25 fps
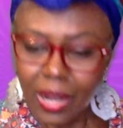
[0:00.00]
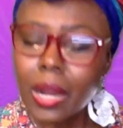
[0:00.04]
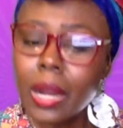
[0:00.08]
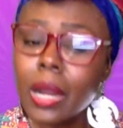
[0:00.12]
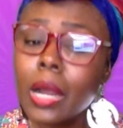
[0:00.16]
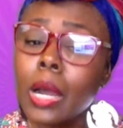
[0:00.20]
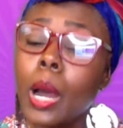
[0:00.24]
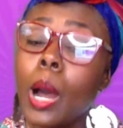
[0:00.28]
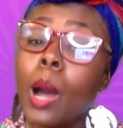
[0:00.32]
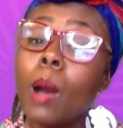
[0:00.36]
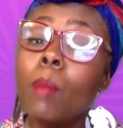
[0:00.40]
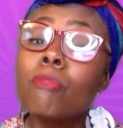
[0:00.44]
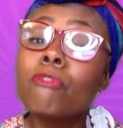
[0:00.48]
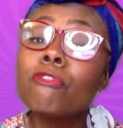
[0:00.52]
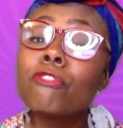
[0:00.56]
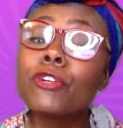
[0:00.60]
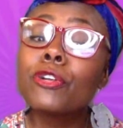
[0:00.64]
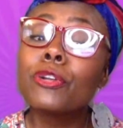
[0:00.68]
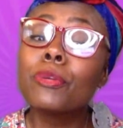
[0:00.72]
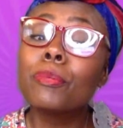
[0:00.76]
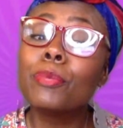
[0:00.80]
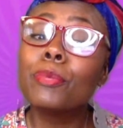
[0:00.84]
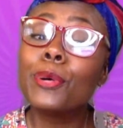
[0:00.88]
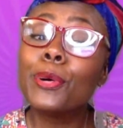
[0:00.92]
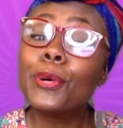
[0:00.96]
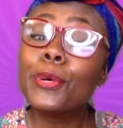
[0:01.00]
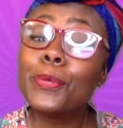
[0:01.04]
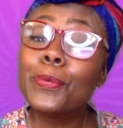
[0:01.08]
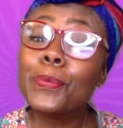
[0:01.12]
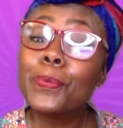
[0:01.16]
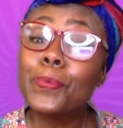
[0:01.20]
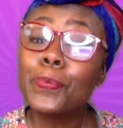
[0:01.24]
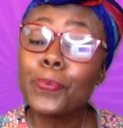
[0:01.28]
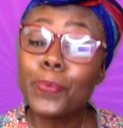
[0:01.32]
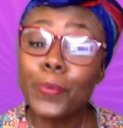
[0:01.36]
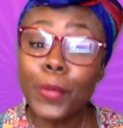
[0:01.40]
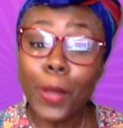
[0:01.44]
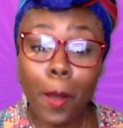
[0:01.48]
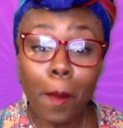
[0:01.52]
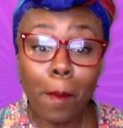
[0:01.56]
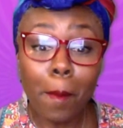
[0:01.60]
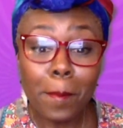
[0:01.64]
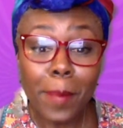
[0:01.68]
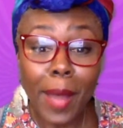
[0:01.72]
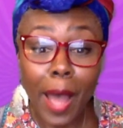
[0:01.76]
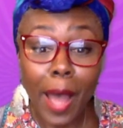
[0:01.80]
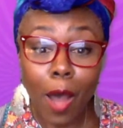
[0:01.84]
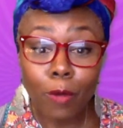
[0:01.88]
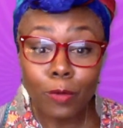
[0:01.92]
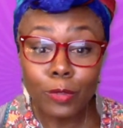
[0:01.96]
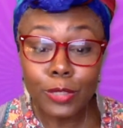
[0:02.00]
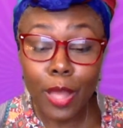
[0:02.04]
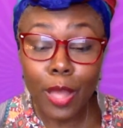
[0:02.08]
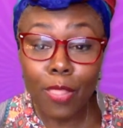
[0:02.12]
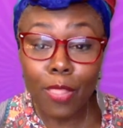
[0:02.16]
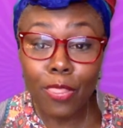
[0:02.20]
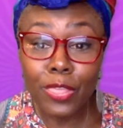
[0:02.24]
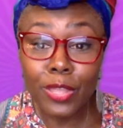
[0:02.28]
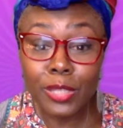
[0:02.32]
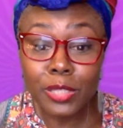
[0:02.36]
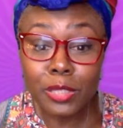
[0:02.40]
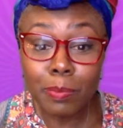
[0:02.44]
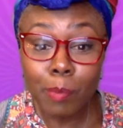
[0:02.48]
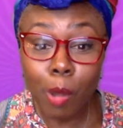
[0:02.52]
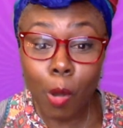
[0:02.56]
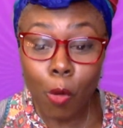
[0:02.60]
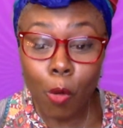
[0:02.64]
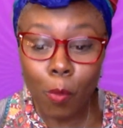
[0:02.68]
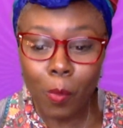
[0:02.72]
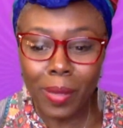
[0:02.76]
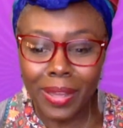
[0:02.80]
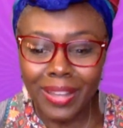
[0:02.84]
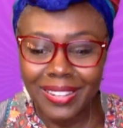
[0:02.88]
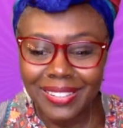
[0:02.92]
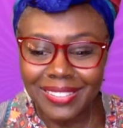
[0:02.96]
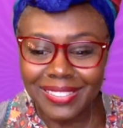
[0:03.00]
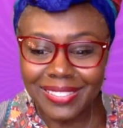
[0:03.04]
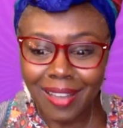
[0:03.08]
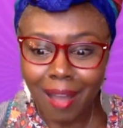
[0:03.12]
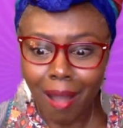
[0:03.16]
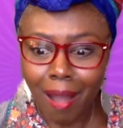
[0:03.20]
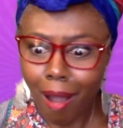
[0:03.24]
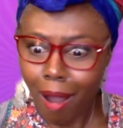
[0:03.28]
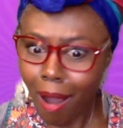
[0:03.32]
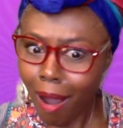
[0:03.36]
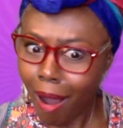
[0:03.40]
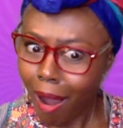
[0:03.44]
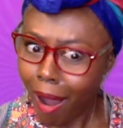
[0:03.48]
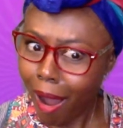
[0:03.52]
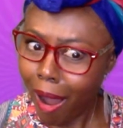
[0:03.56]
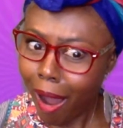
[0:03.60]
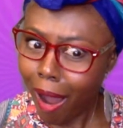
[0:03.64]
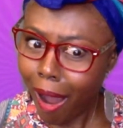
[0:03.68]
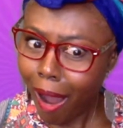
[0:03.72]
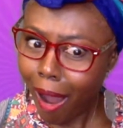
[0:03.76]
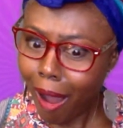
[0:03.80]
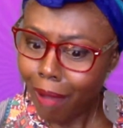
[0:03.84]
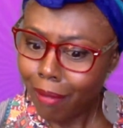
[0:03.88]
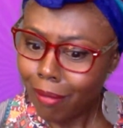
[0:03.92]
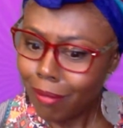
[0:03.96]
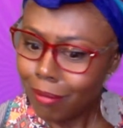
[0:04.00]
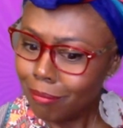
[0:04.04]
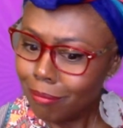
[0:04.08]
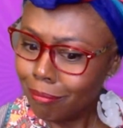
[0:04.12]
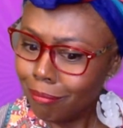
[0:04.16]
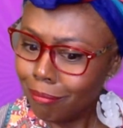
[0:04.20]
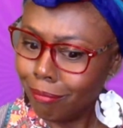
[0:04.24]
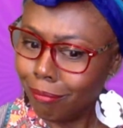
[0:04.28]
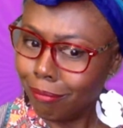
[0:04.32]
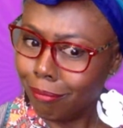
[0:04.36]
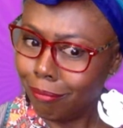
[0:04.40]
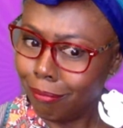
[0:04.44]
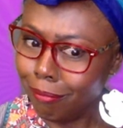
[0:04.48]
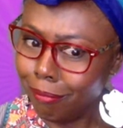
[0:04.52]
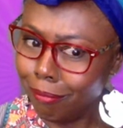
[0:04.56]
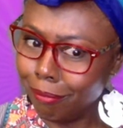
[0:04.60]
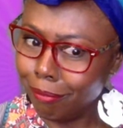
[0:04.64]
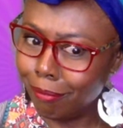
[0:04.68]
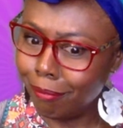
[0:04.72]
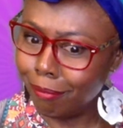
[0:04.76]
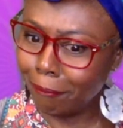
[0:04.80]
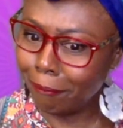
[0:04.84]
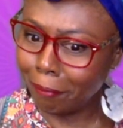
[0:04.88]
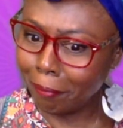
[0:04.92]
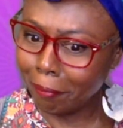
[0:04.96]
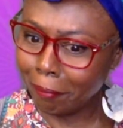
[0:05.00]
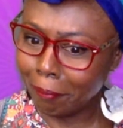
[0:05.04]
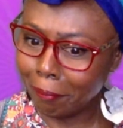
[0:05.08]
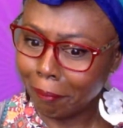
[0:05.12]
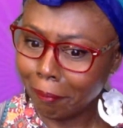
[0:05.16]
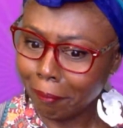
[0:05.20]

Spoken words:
comfortable about this moment? Hmm.